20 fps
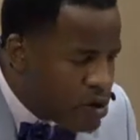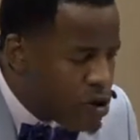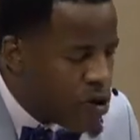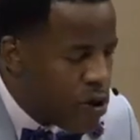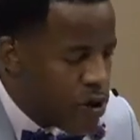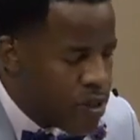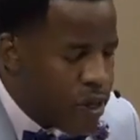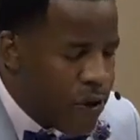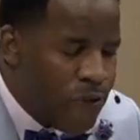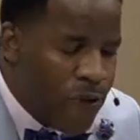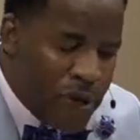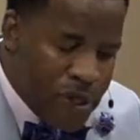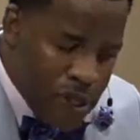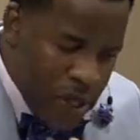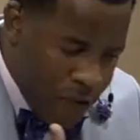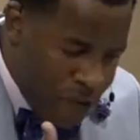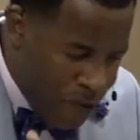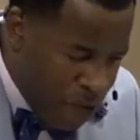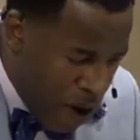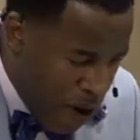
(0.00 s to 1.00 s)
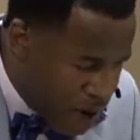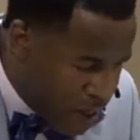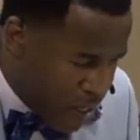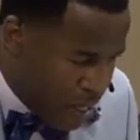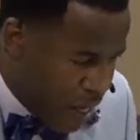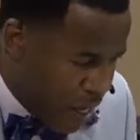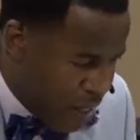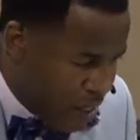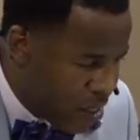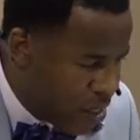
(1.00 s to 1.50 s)
Joseph was in a foreign
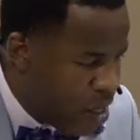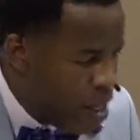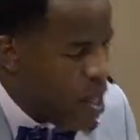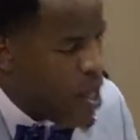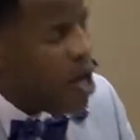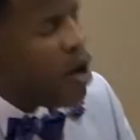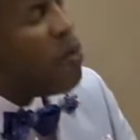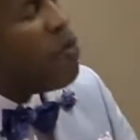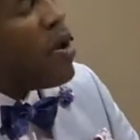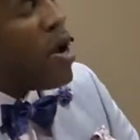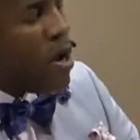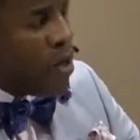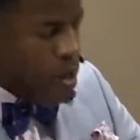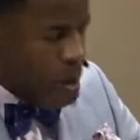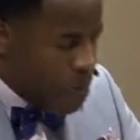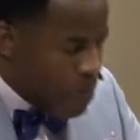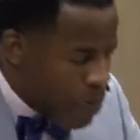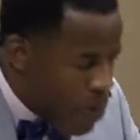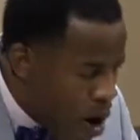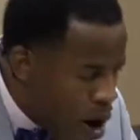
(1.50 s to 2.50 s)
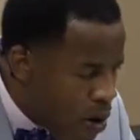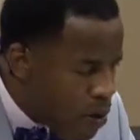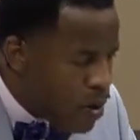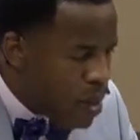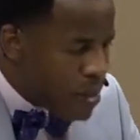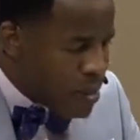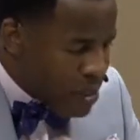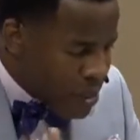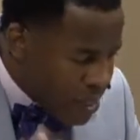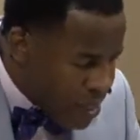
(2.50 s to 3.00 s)
land, where the
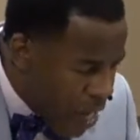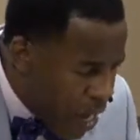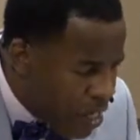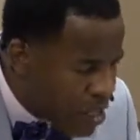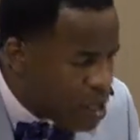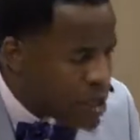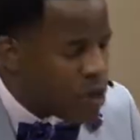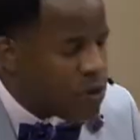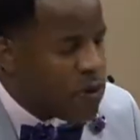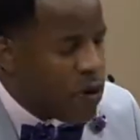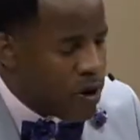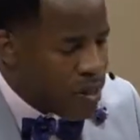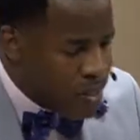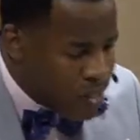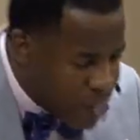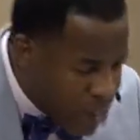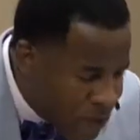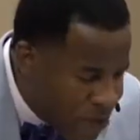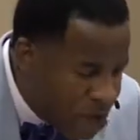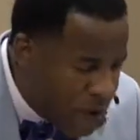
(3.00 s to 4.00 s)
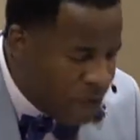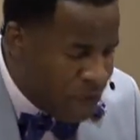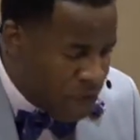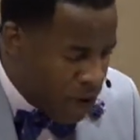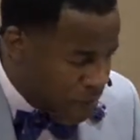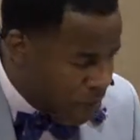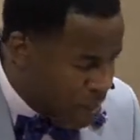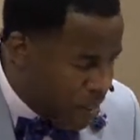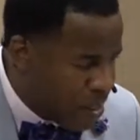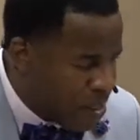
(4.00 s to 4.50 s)
moral standards were different
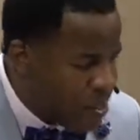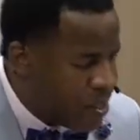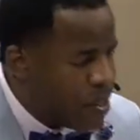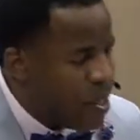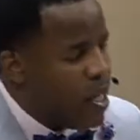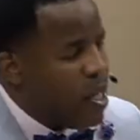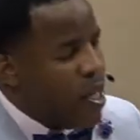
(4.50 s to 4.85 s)
from his,